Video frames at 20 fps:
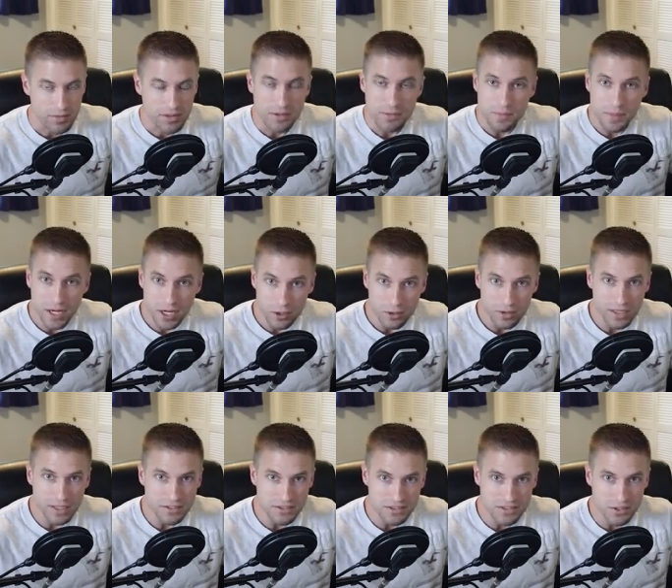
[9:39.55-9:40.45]
But the
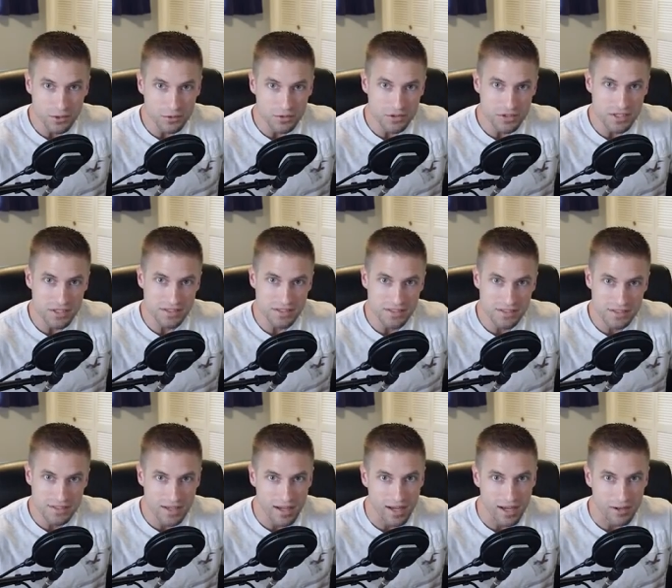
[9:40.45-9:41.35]
parallels don't just
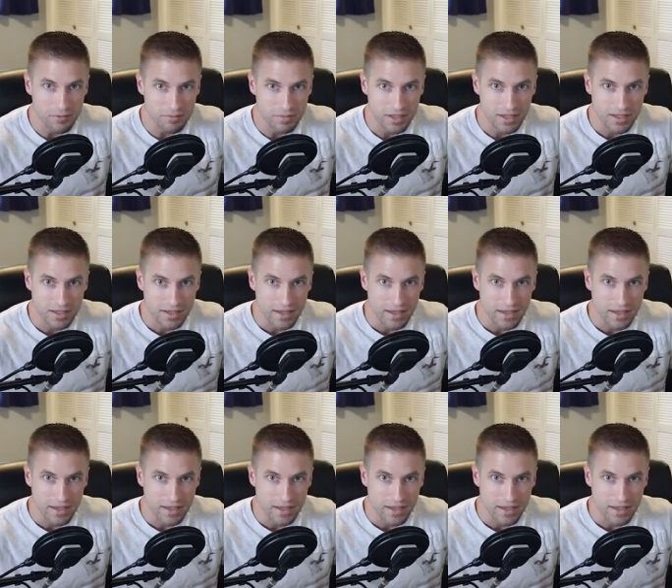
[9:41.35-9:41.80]
stop